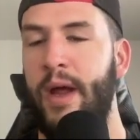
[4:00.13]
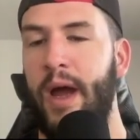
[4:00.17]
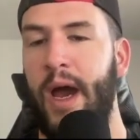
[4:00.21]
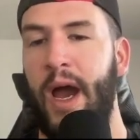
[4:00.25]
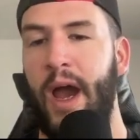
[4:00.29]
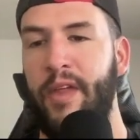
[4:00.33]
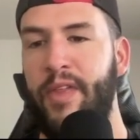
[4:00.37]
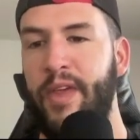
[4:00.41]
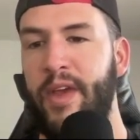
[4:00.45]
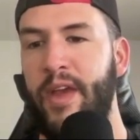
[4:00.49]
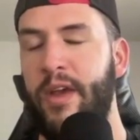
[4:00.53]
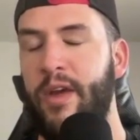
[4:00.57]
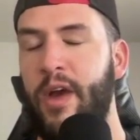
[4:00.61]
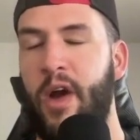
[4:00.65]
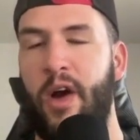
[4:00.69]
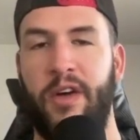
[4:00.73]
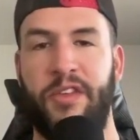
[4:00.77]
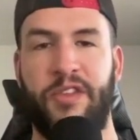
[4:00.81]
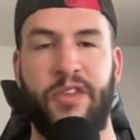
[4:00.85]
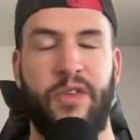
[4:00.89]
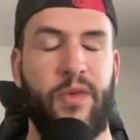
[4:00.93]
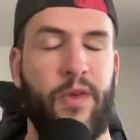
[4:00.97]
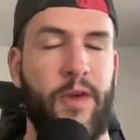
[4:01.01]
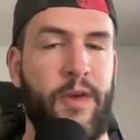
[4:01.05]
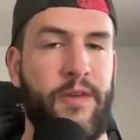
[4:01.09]
I think
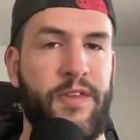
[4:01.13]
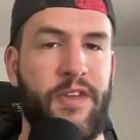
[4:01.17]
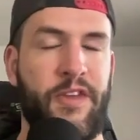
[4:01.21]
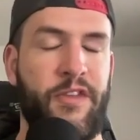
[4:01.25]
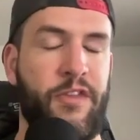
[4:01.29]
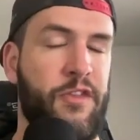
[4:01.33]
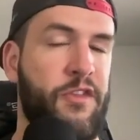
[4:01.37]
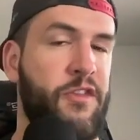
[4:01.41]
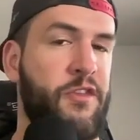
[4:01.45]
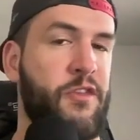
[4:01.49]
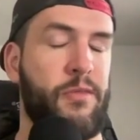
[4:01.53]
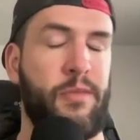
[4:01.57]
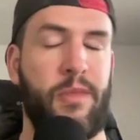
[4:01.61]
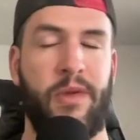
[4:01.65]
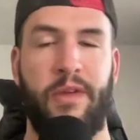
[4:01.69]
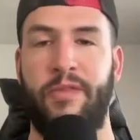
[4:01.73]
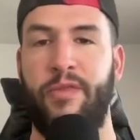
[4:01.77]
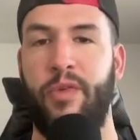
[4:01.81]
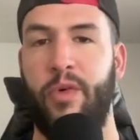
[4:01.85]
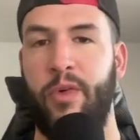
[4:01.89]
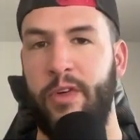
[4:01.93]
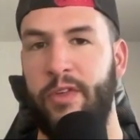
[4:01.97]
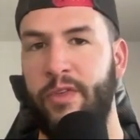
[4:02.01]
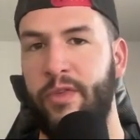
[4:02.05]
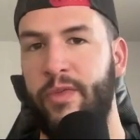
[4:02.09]
Austin Reaves is just going to be
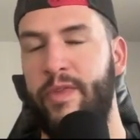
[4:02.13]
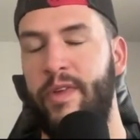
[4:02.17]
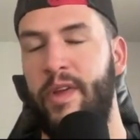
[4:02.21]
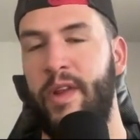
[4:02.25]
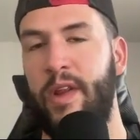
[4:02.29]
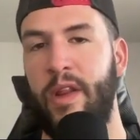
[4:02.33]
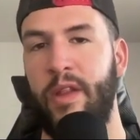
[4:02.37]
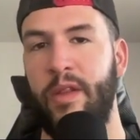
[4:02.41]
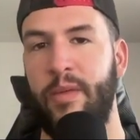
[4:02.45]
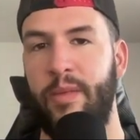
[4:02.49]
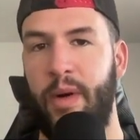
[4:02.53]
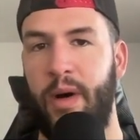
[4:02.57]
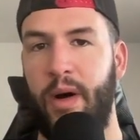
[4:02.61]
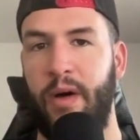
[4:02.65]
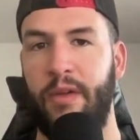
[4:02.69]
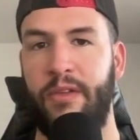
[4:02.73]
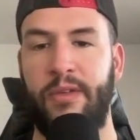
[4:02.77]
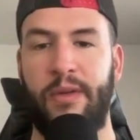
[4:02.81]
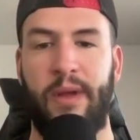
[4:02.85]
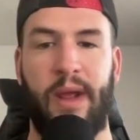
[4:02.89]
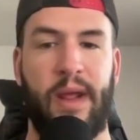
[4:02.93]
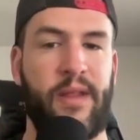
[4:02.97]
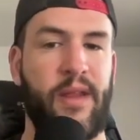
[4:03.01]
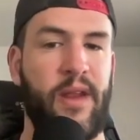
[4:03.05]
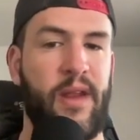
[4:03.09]
force-feeding the ball to
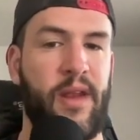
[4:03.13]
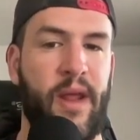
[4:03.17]
Anthony